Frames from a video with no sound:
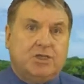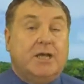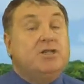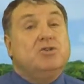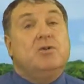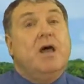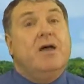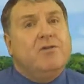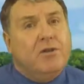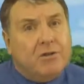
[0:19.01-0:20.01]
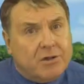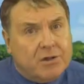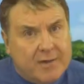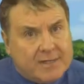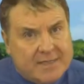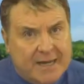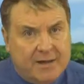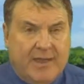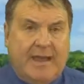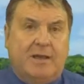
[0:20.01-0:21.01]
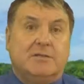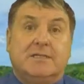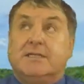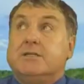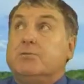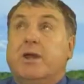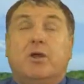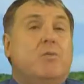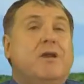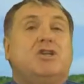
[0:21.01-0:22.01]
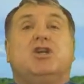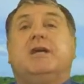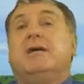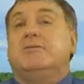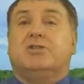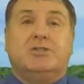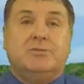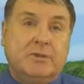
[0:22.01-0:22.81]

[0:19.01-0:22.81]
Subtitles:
Change Your Life and look at the 10th house. This is where you're reaching out to,